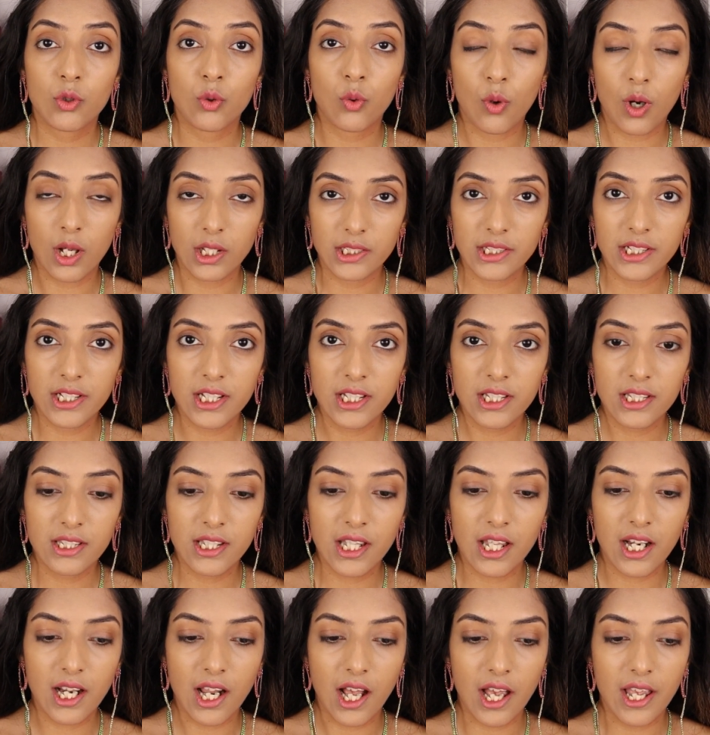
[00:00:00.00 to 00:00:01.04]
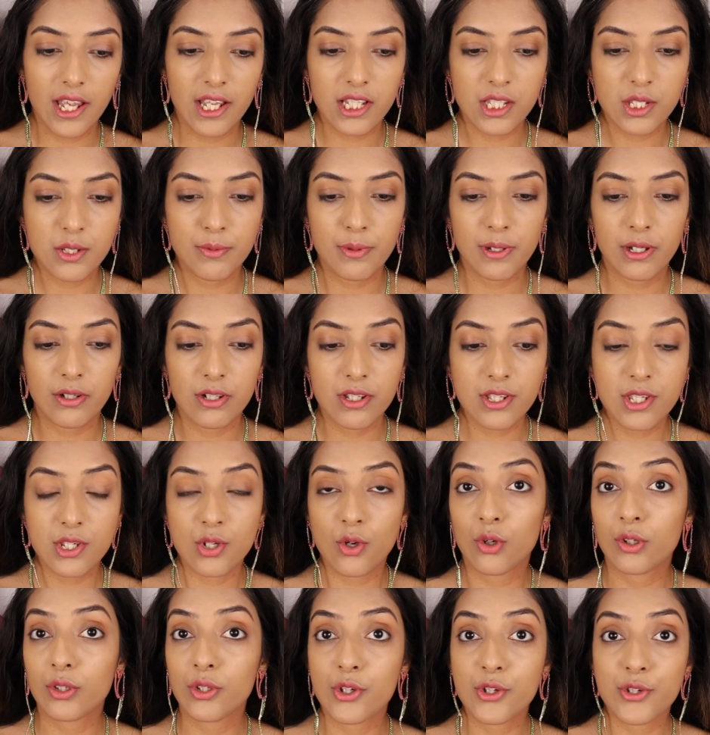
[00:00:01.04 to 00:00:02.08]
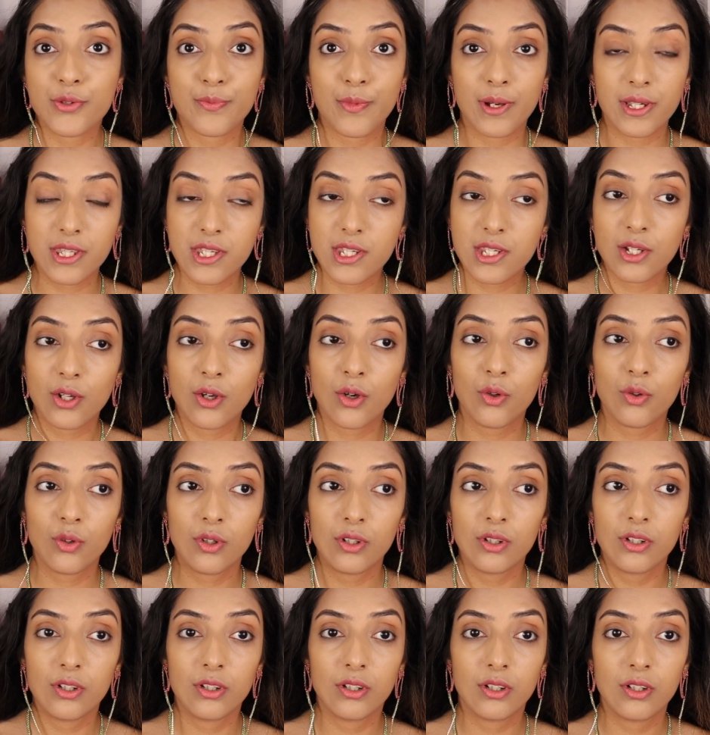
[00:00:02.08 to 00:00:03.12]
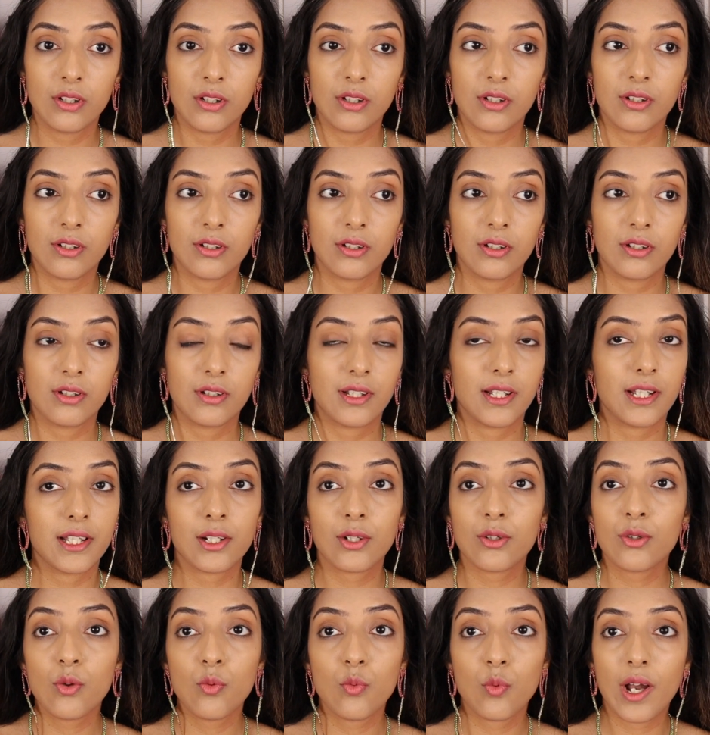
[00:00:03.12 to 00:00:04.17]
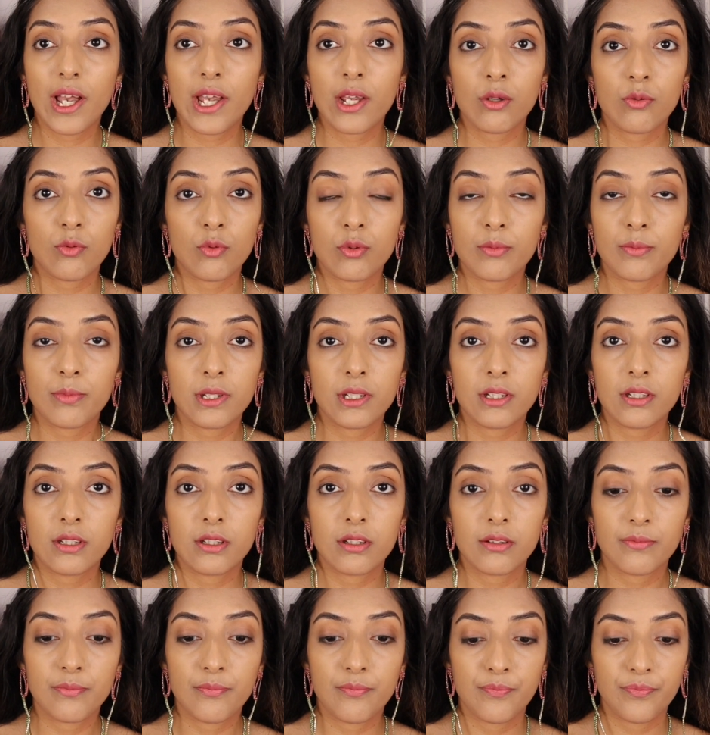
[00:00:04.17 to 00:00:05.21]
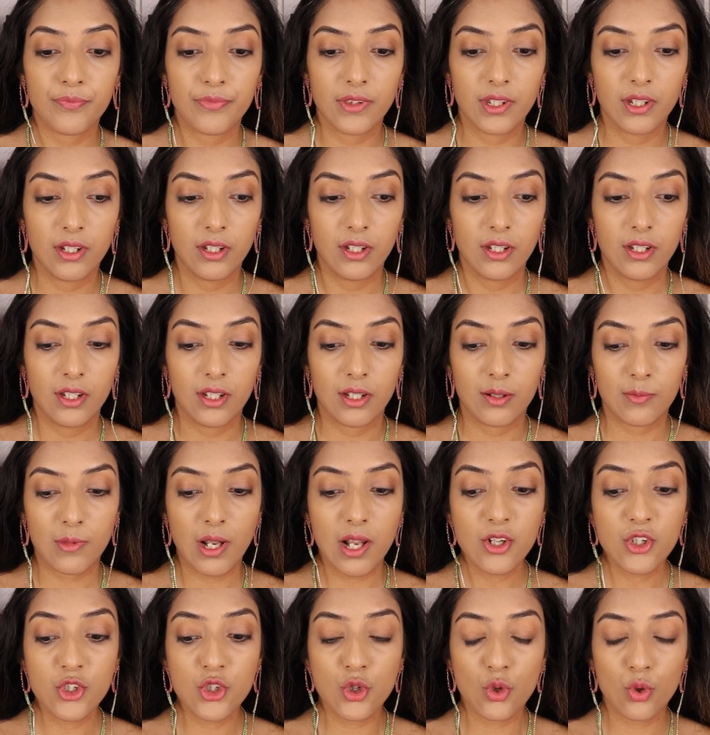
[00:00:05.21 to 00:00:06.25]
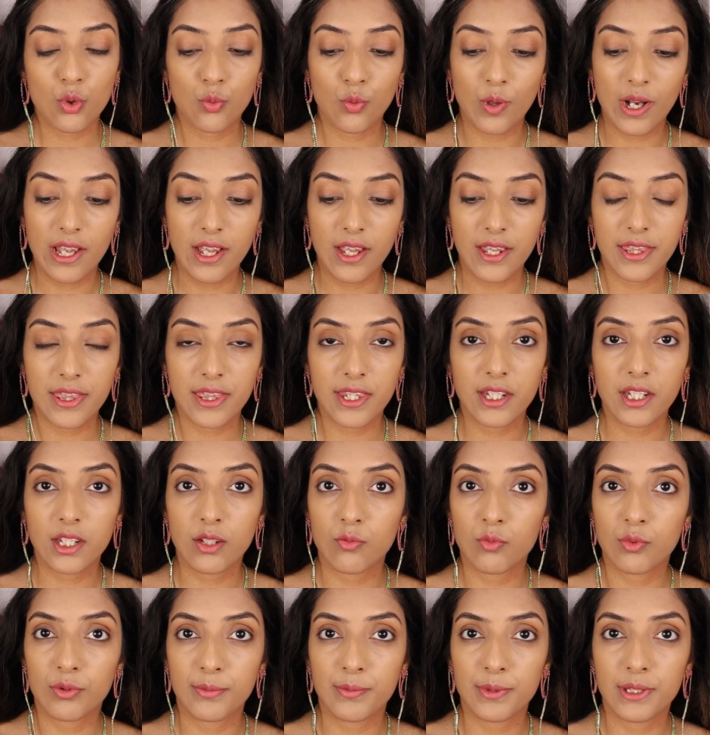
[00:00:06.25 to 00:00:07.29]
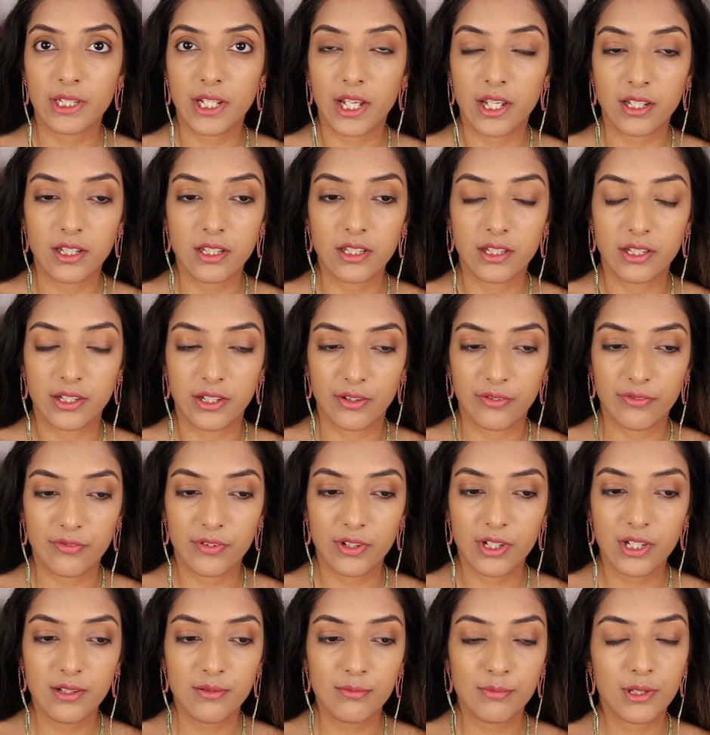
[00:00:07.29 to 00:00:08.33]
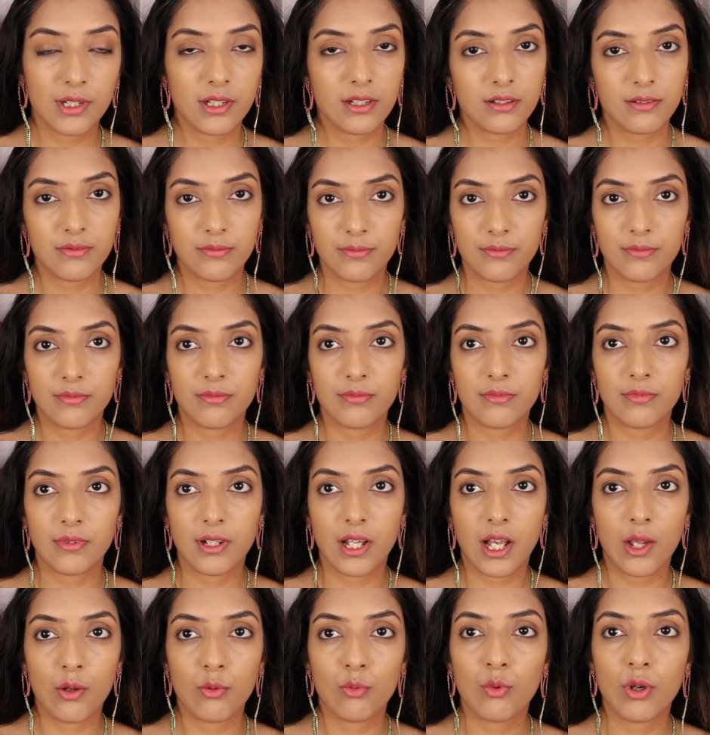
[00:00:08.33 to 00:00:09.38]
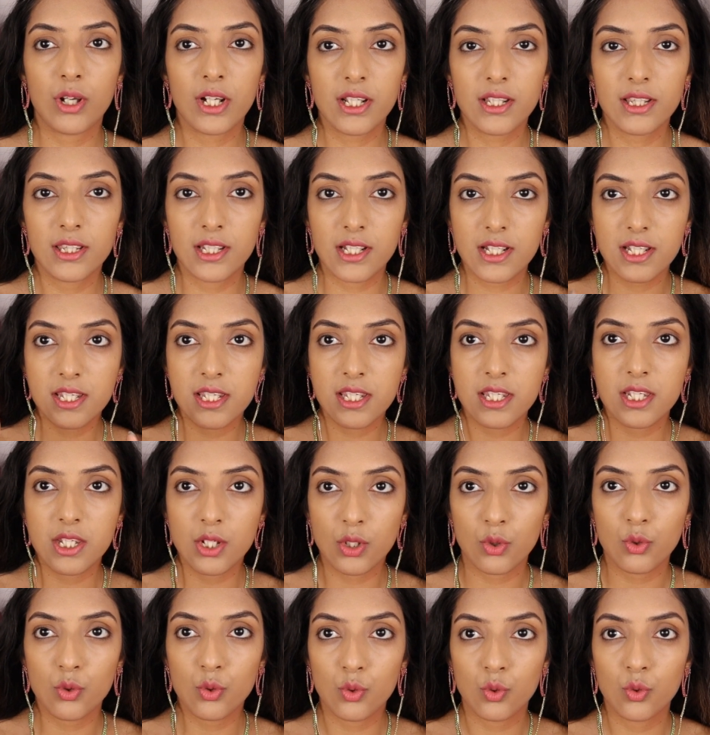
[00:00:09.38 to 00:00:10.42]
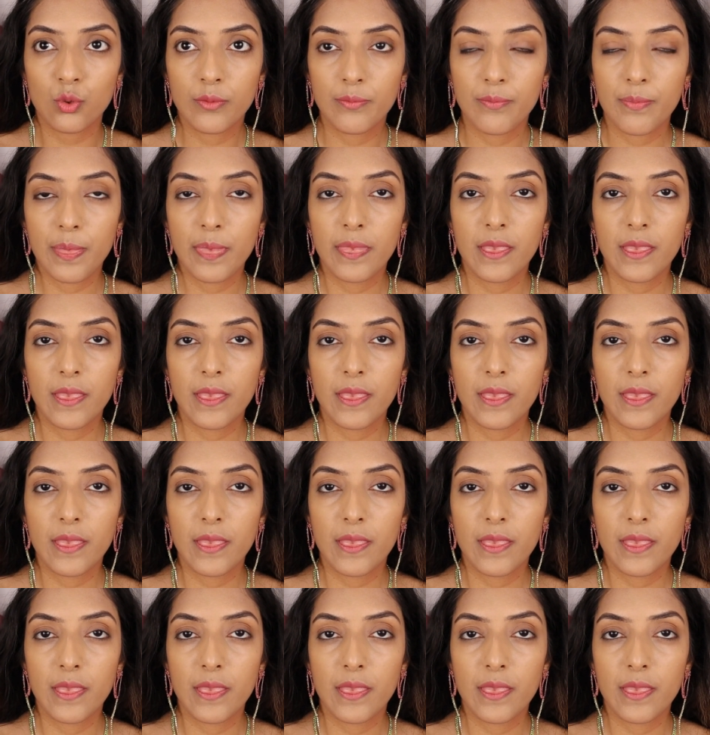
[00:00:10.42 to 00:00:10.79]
quality that I experienced all those months ago. I don't know why it would be, not sure why I think it would be any different, but I wanted this to,